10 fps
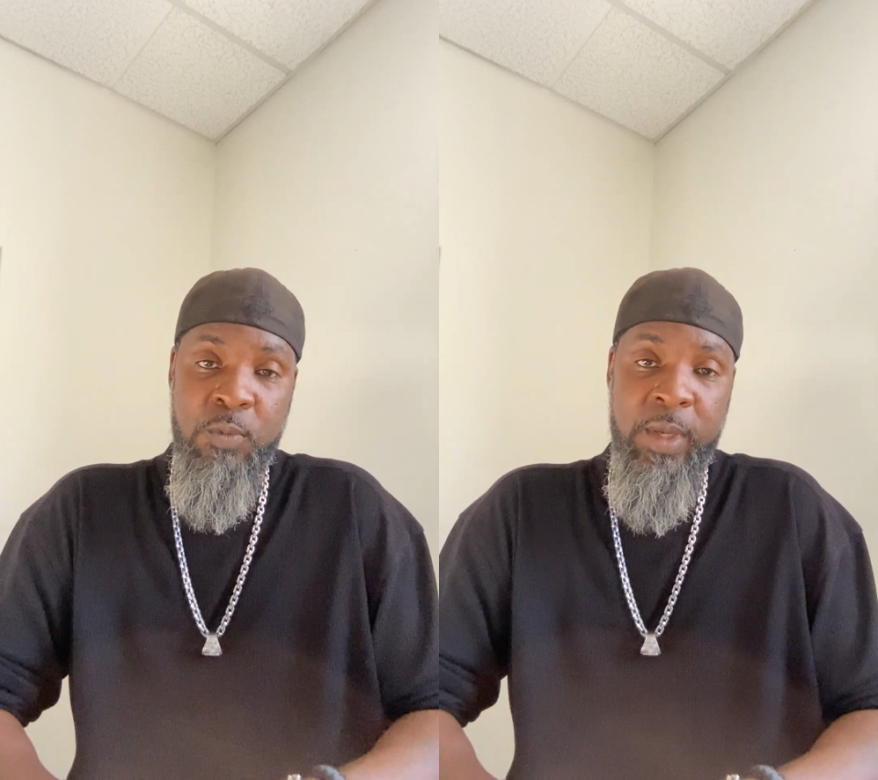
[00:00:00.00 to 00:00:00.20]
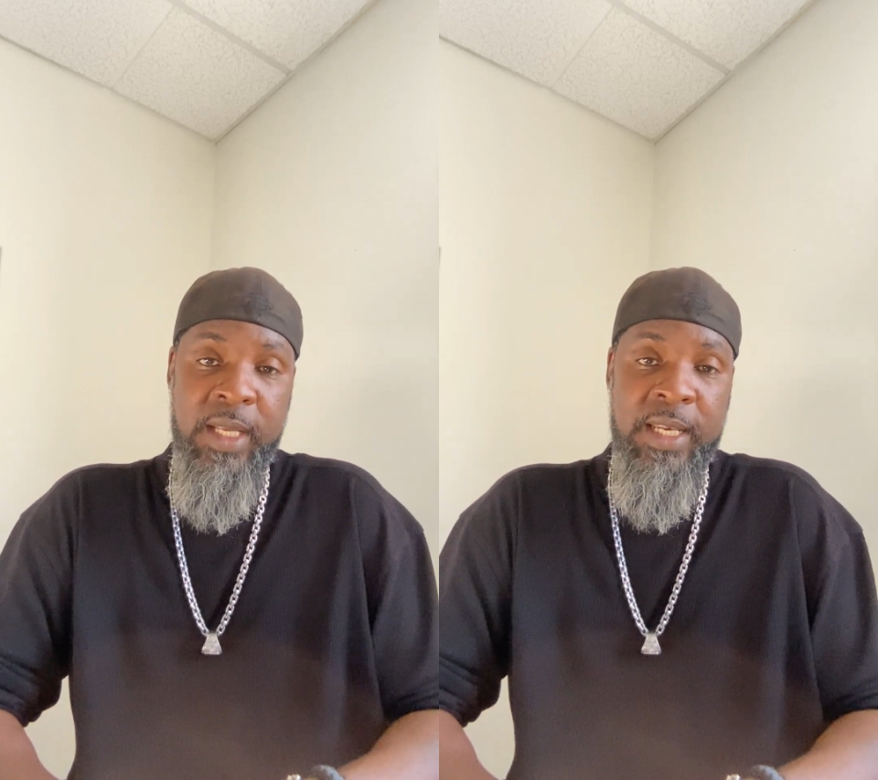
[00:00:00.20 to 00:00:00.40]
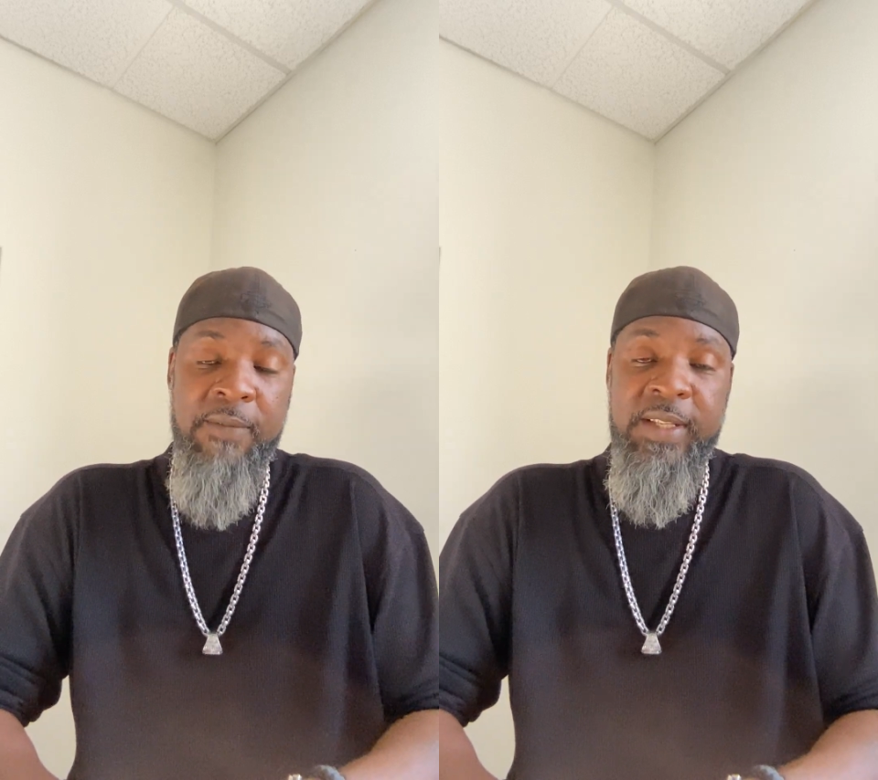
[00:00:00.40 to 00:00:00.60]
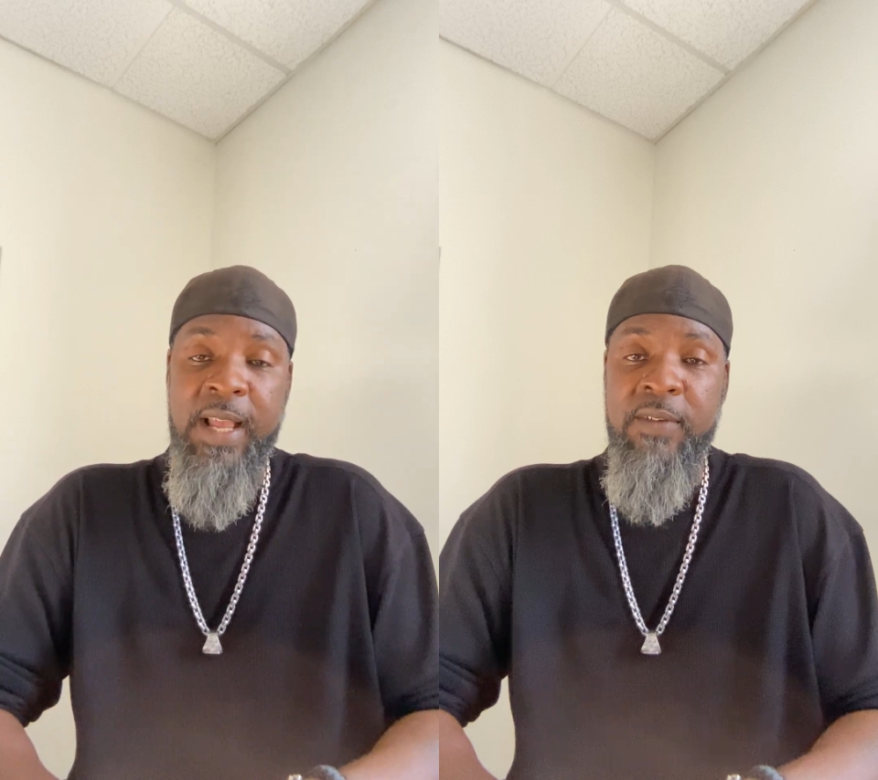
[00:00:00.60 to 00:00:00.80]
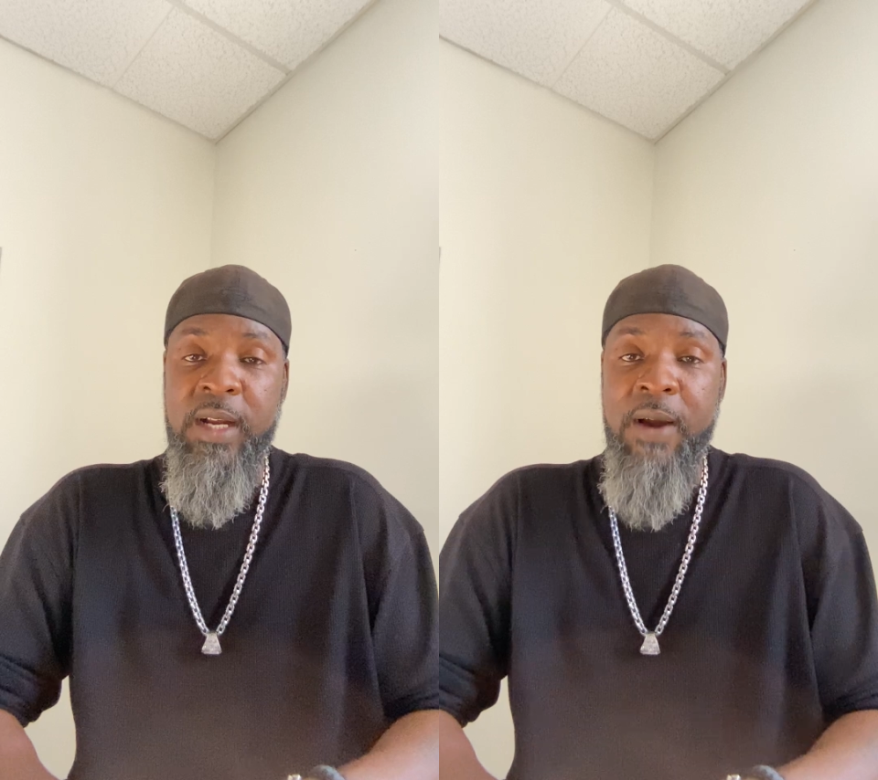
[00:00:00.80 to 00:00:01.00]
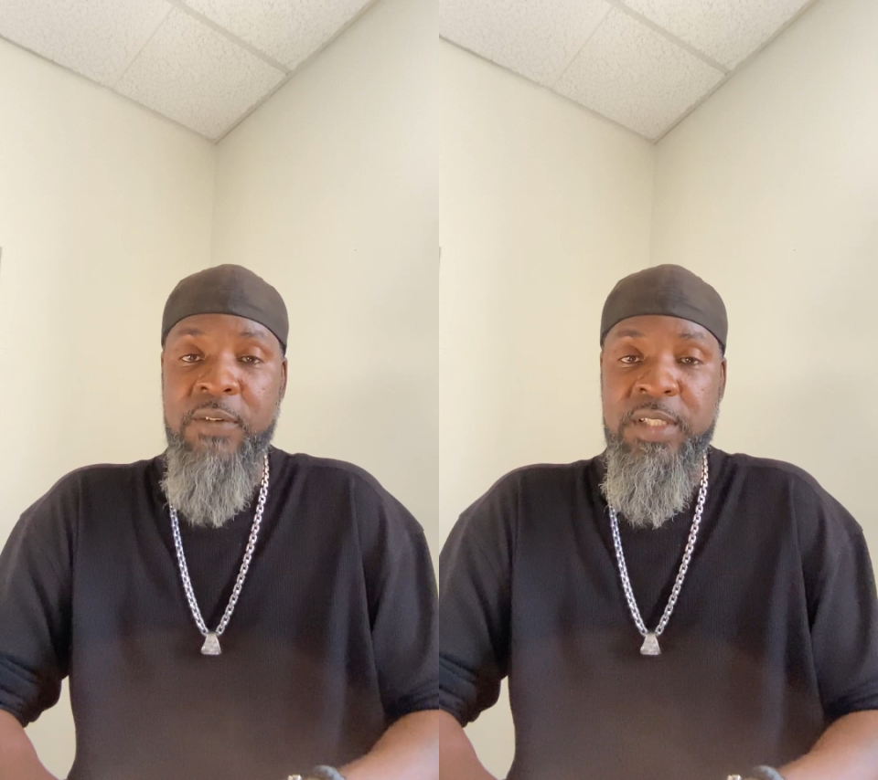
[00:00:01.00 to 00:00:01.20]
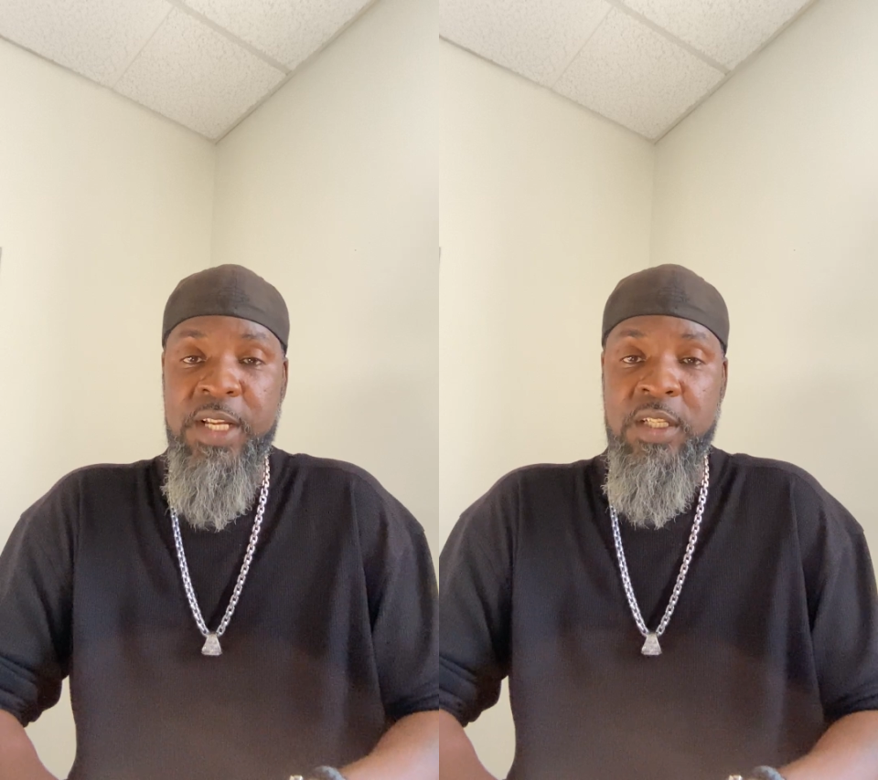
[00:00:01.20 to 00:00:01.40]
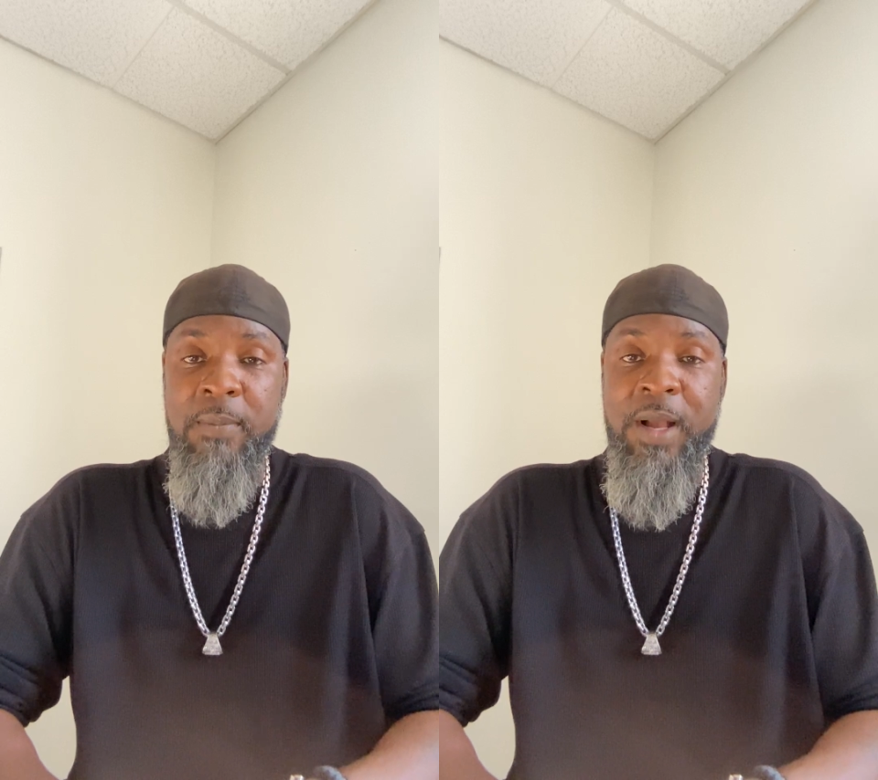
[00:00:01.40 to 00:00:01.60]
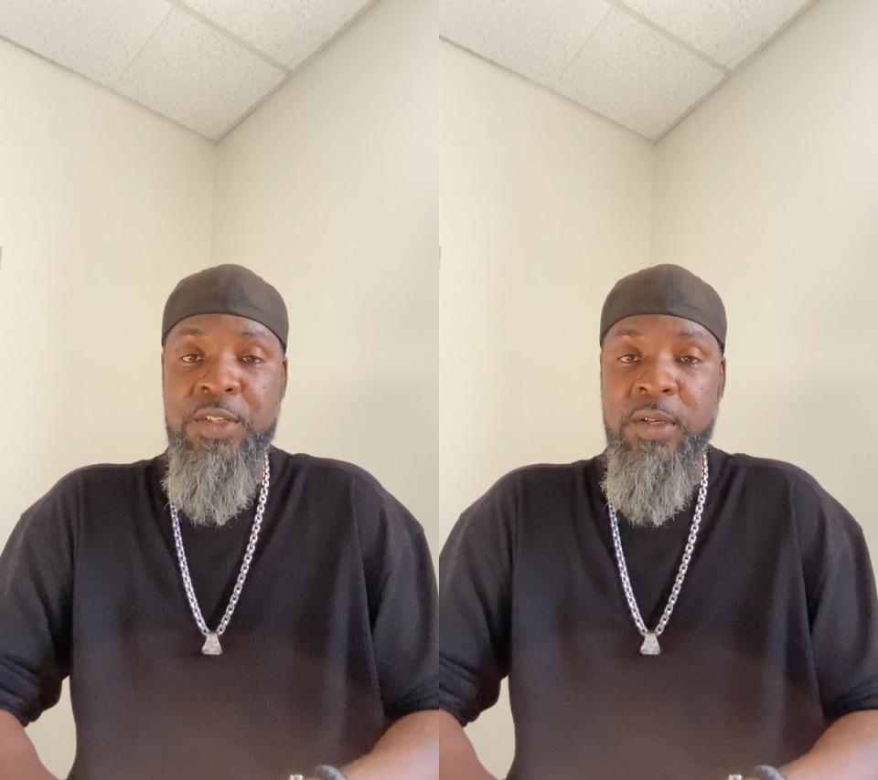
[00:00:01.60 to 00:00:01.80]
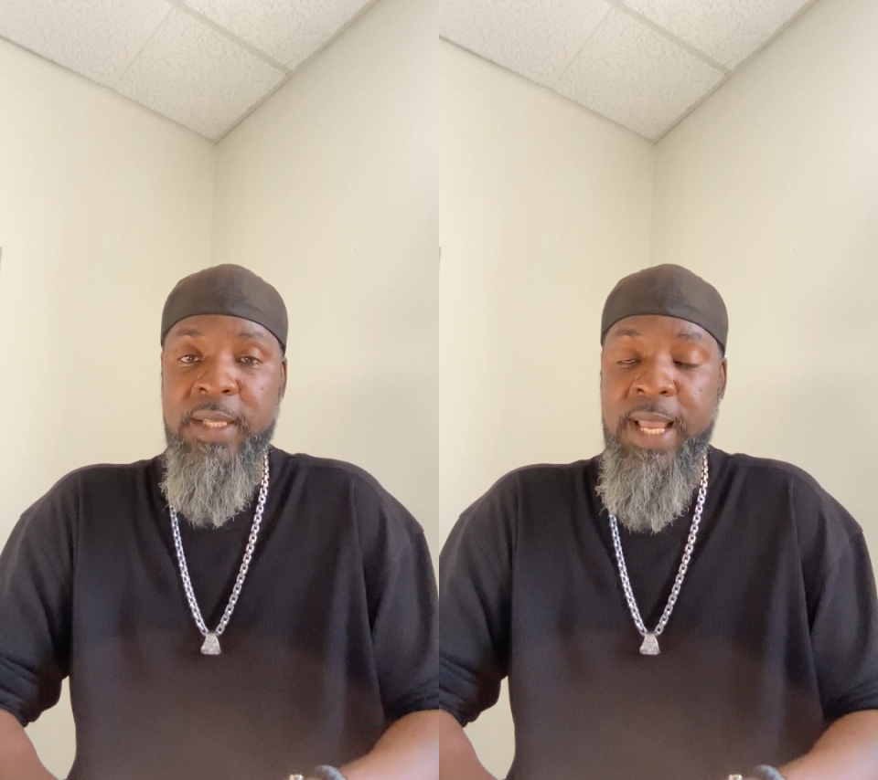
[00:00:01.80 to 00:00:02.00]
We can definitely have a conversation about
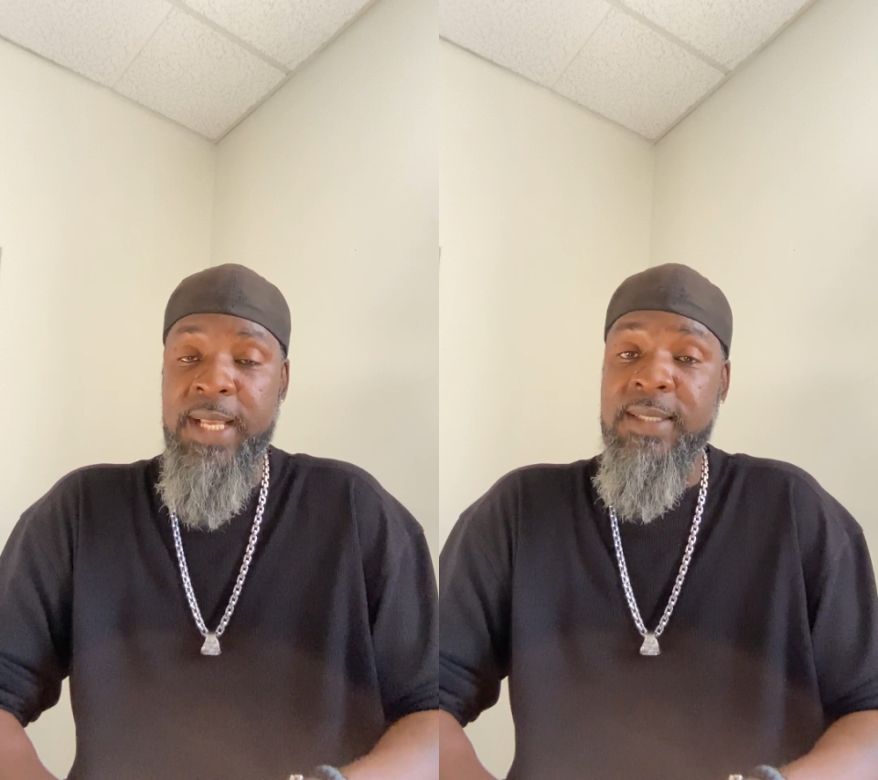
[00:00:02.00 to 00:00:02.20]
your case.